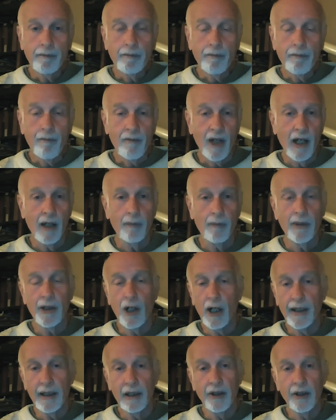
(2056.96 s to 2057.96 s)
uh,
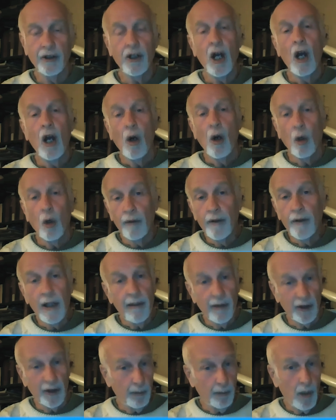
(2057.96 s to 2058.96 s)
binoculars, or if you
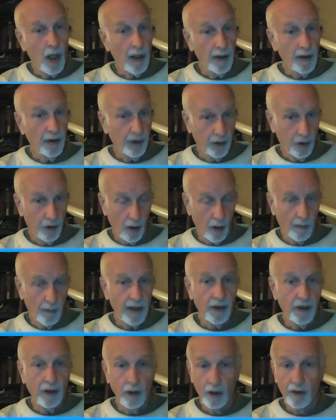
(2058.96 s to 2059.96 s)
have a spotter scope
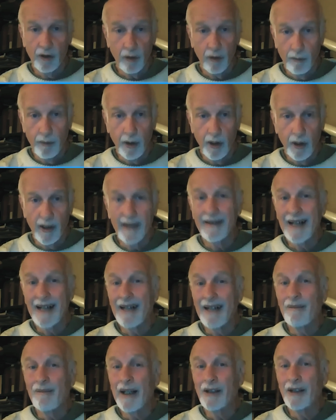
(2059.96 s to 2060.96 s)
that's used for birding,
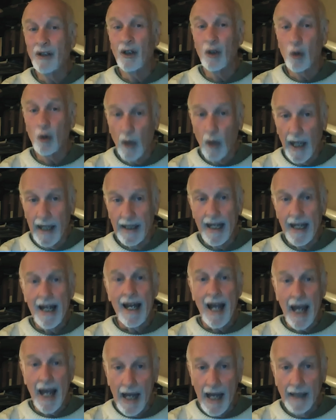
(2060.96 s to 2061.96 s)
that makes a great
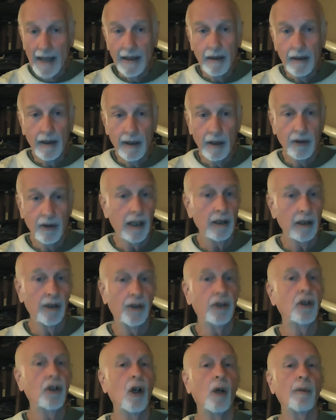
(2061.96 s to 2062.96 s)
handy little
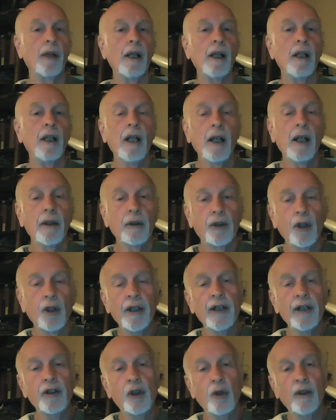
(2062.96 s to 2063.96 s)
telescope.
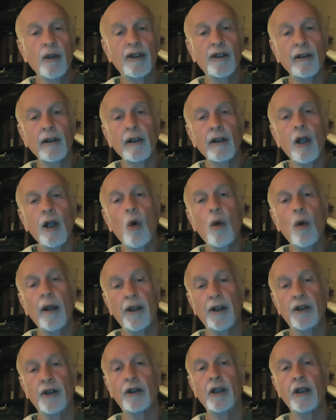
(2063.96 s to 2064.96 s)
Turn it to its
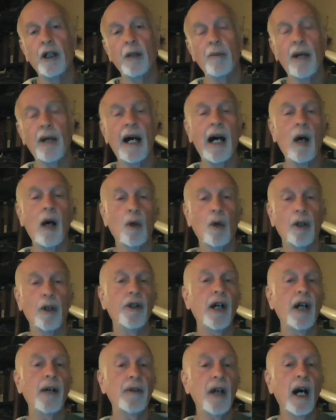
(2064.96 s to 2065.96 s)
lowest power,
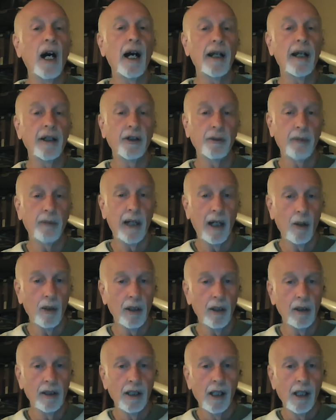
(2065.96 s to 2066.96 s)
not the highest
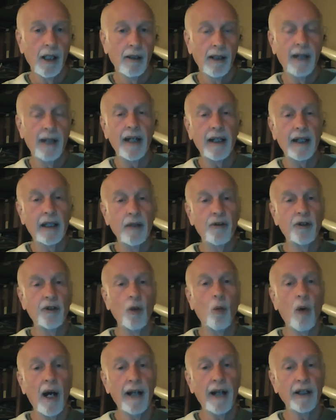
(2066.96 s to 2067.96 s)
power. Right? That gives the
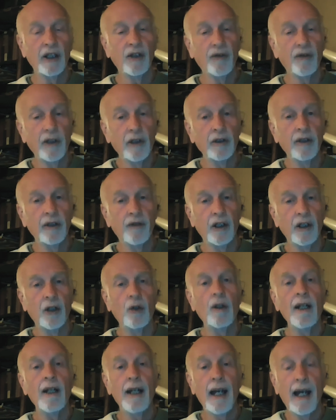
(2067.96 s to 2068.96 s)
widest field of
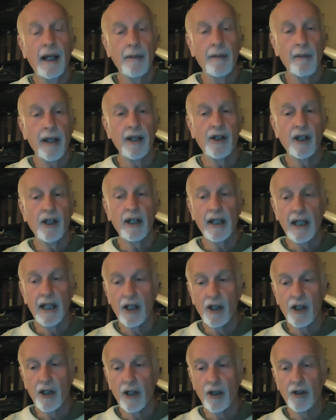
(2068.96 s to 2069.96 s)
view and makes it
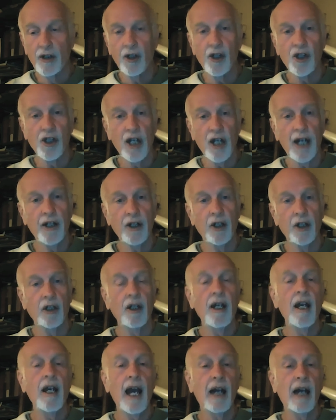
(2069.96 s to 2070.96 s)
easier to center
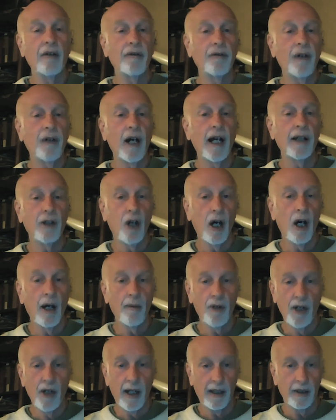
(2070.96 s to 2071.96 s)
and find
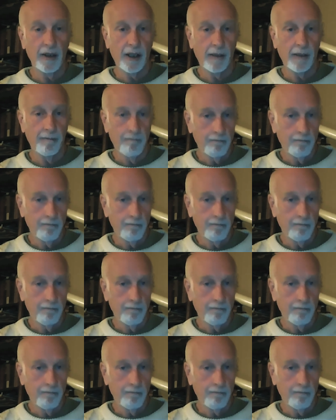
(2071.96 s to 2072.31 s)
objects.